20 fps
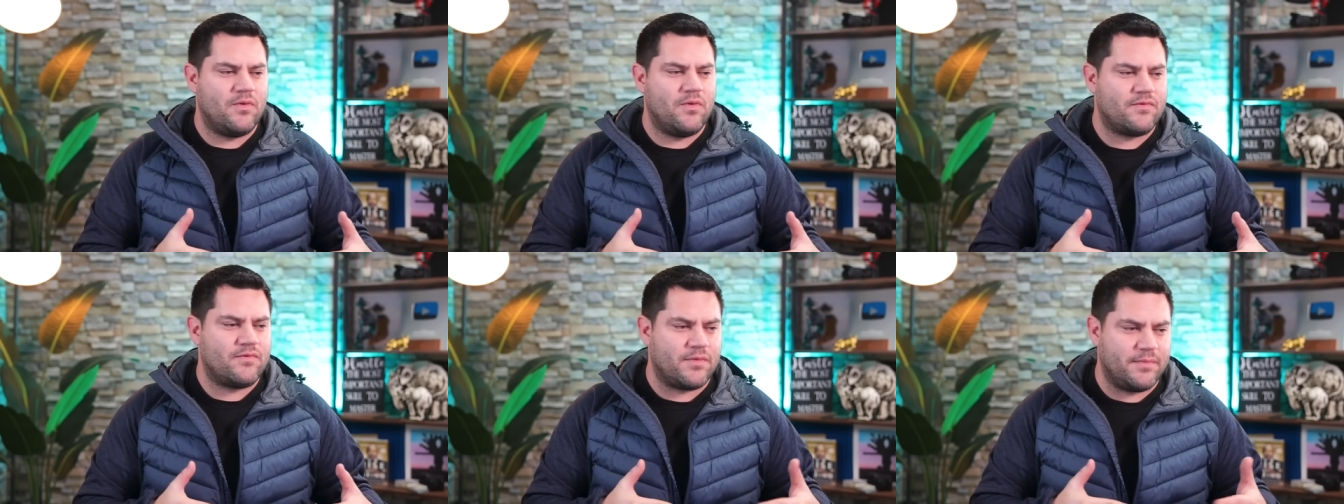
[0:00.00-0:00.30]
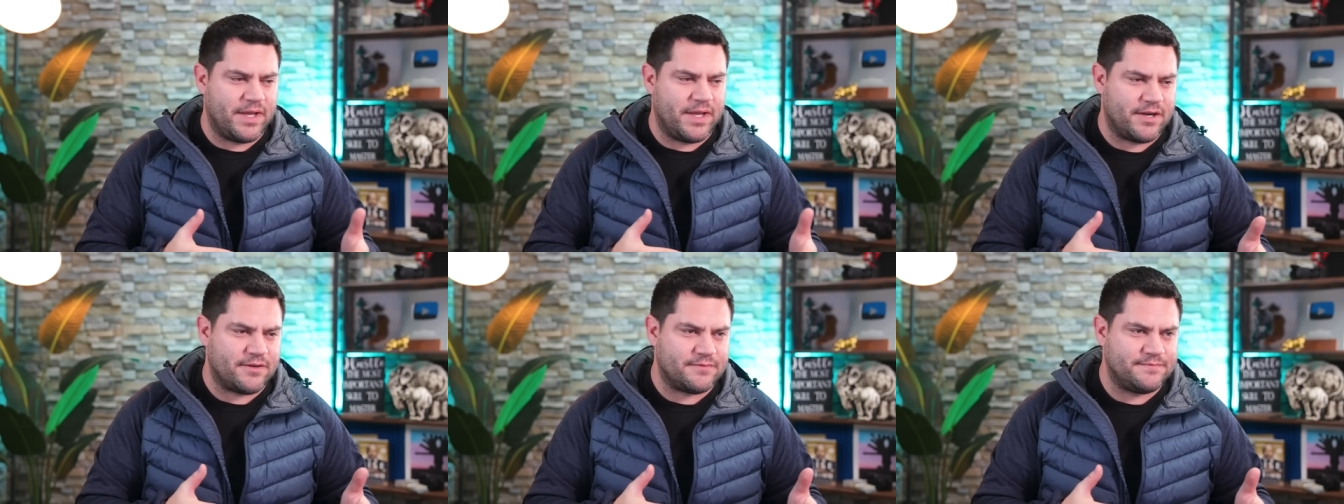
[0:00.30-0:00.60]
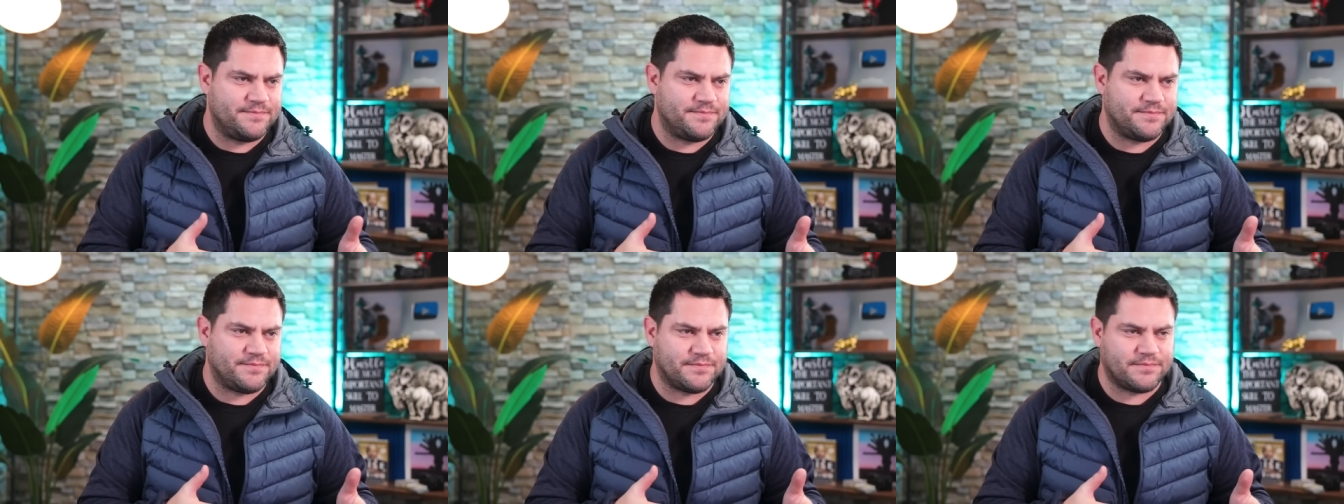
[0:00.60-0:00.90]
from here.
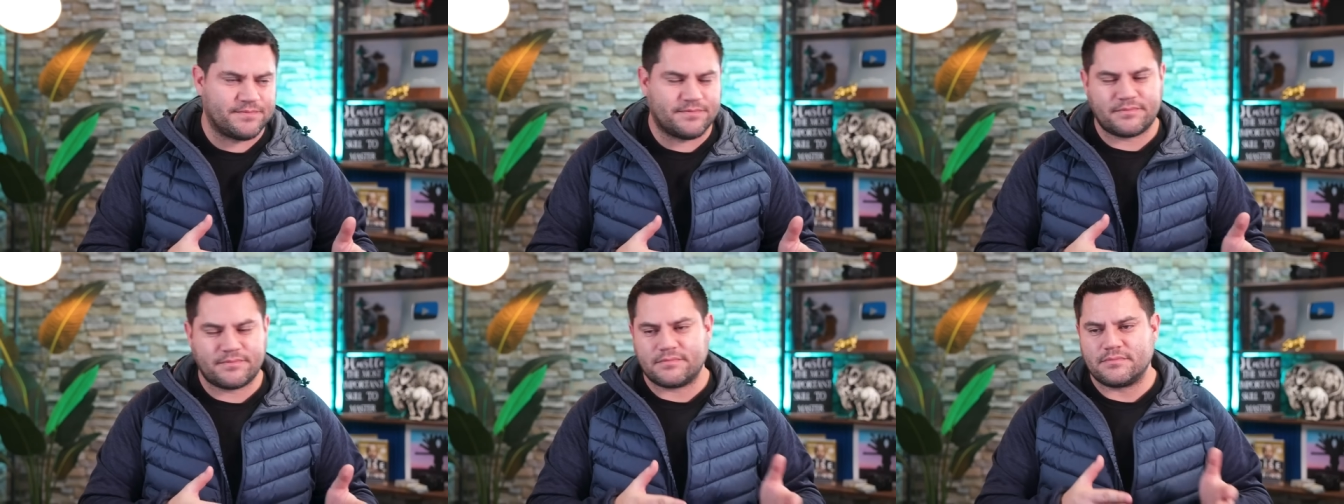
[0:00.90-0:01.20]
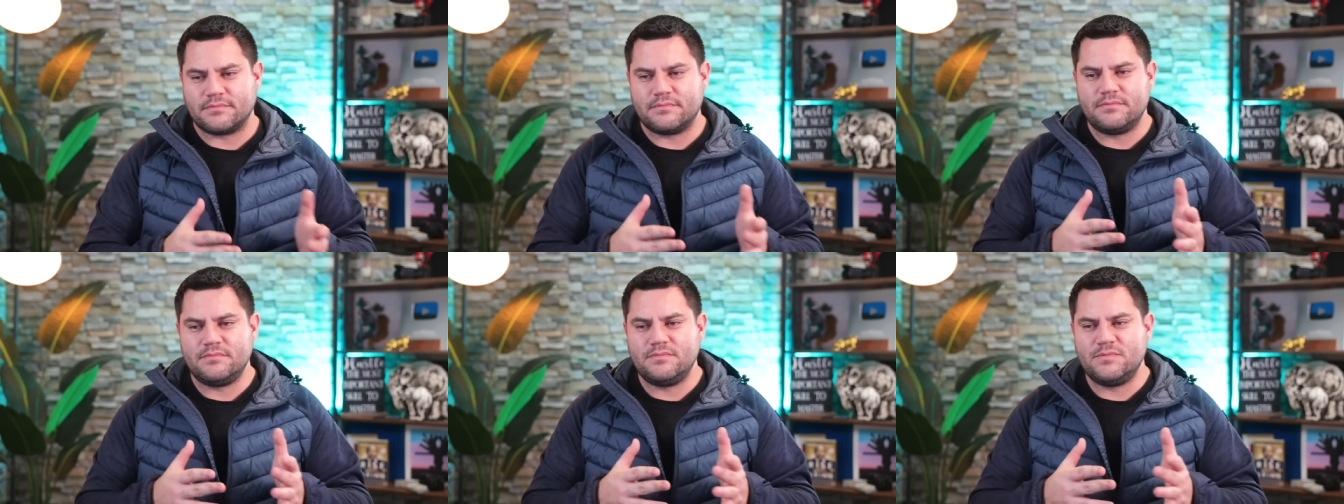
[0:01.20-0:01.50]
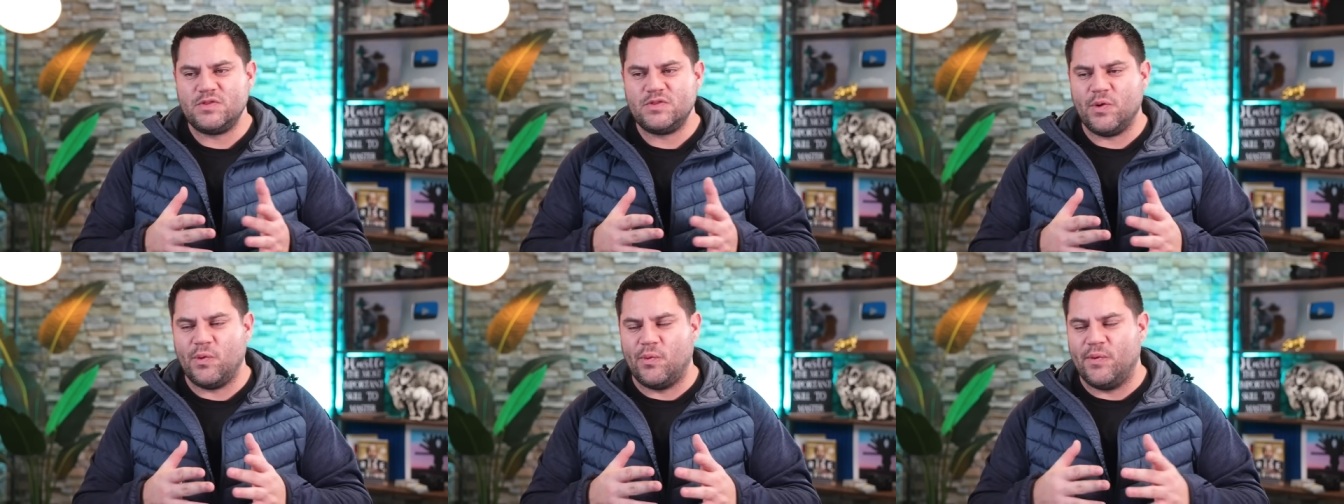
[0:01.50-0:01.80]

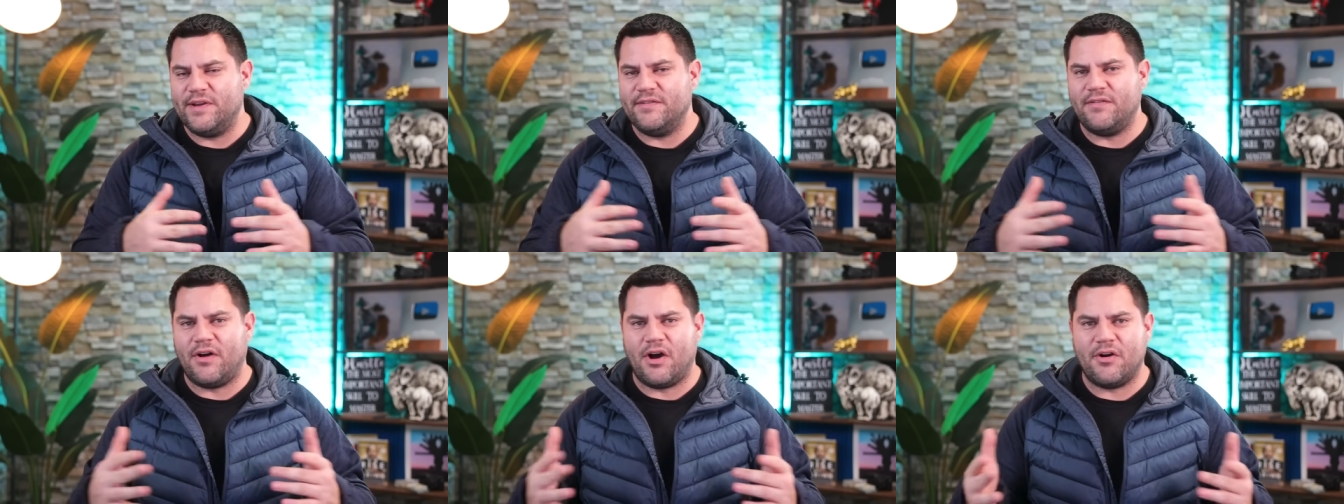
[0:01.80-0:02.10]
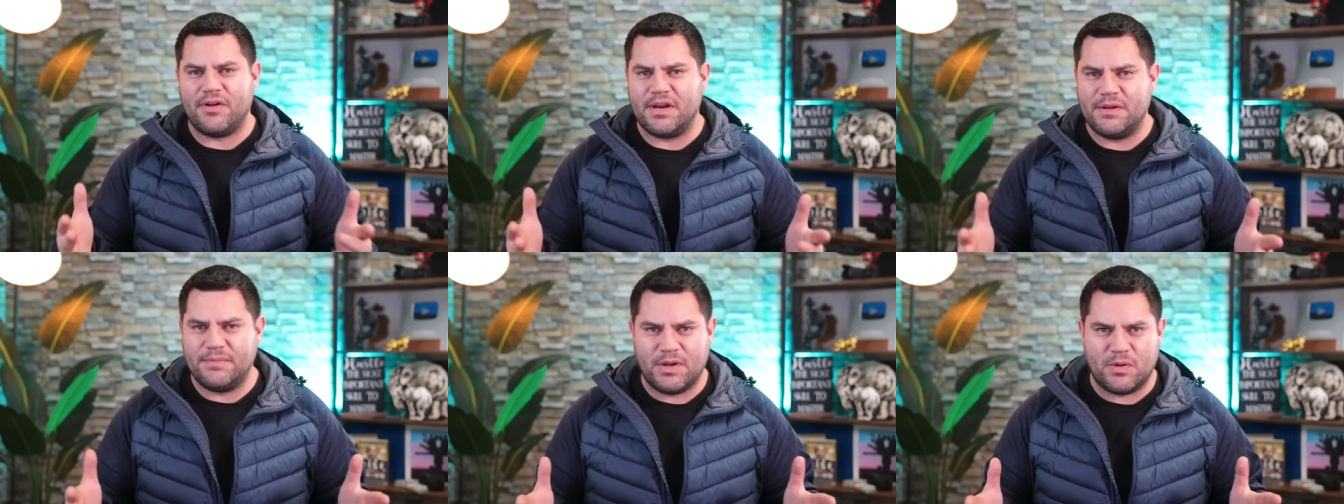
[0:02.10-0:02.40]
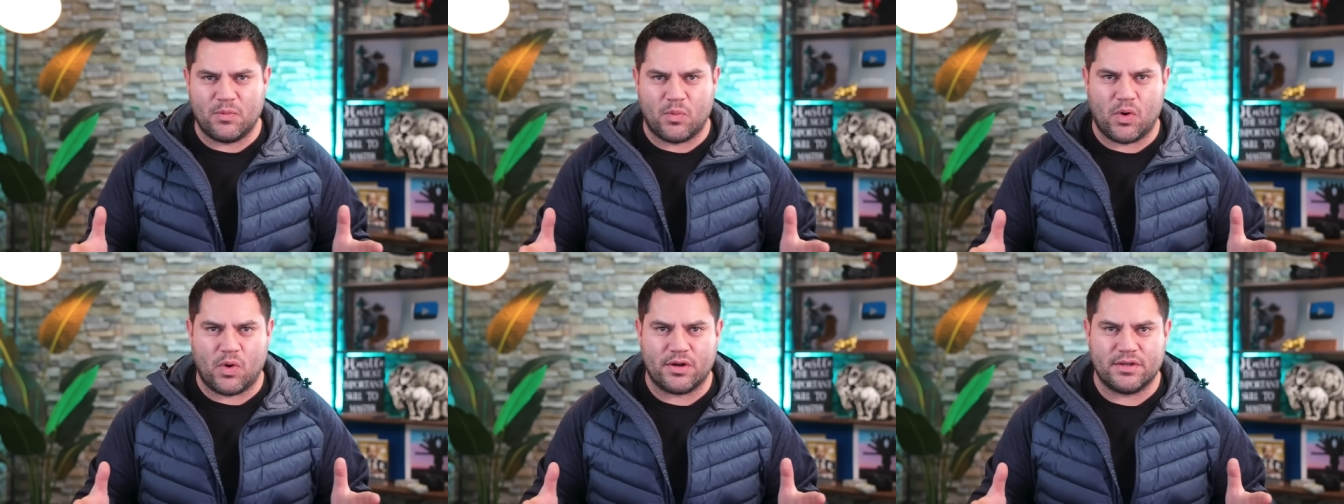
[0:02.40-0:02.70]
We've already
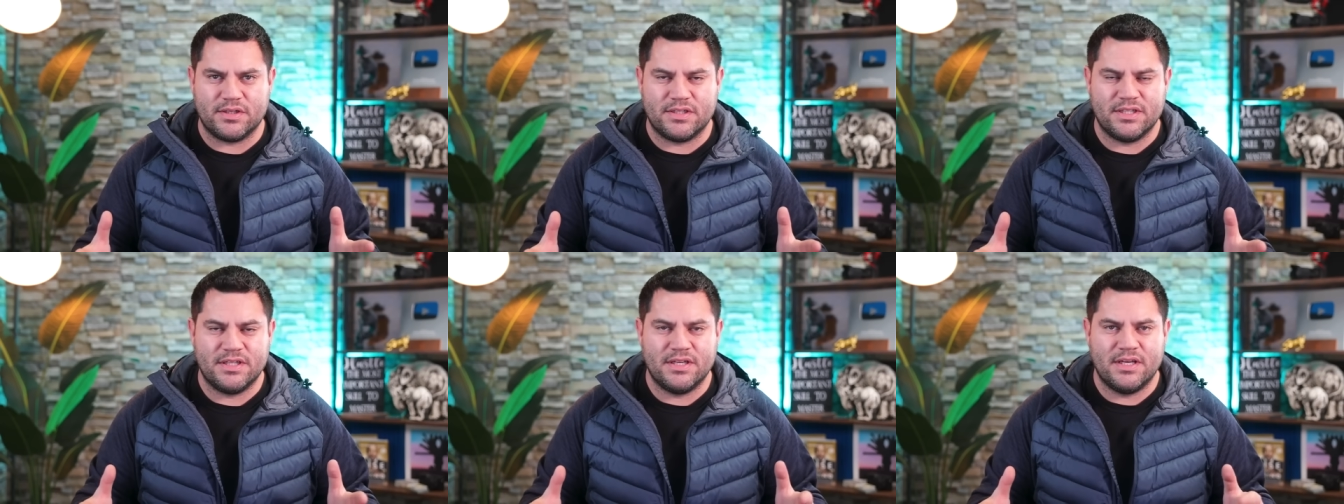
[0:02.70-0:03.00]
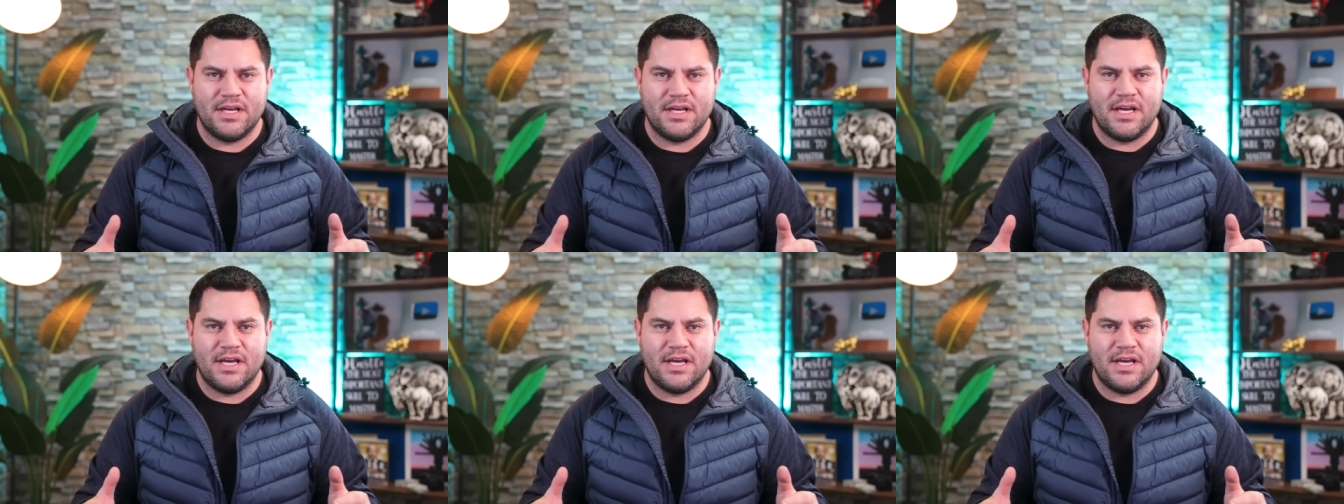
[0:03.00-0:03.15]
been warned.